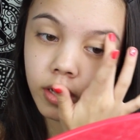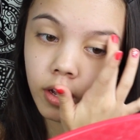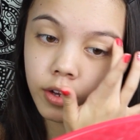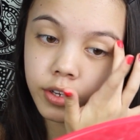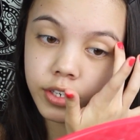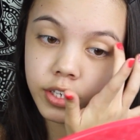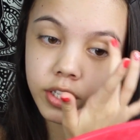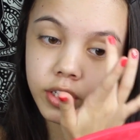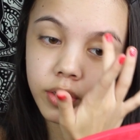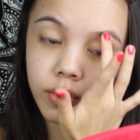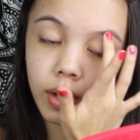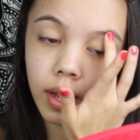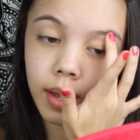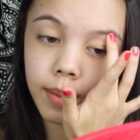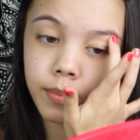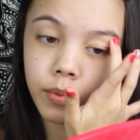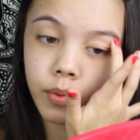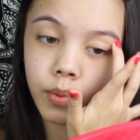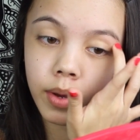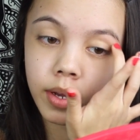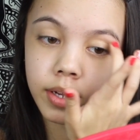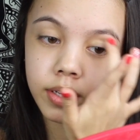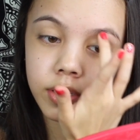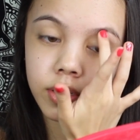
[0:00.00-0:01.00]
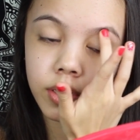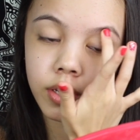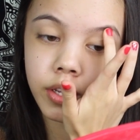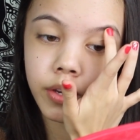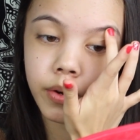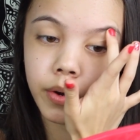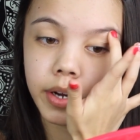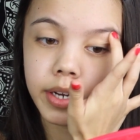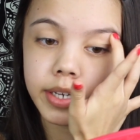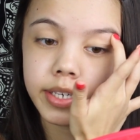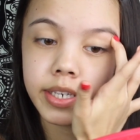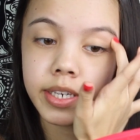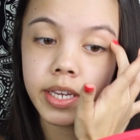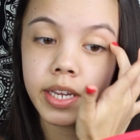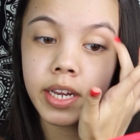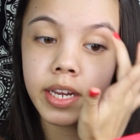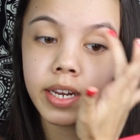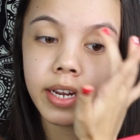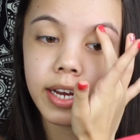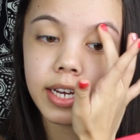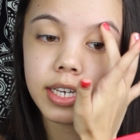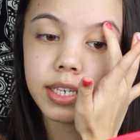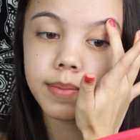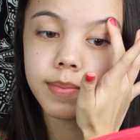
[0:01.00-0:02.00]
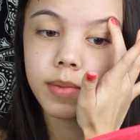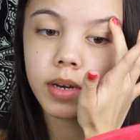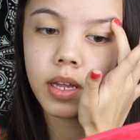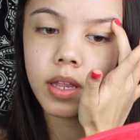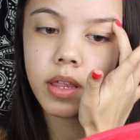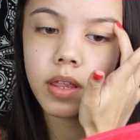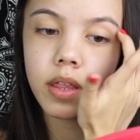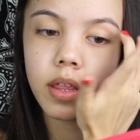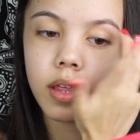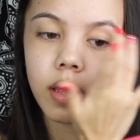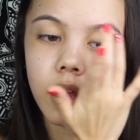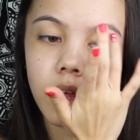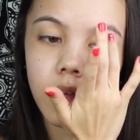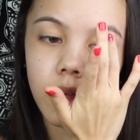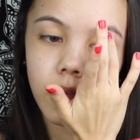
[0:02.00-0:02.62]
also I'm going to New York City next month,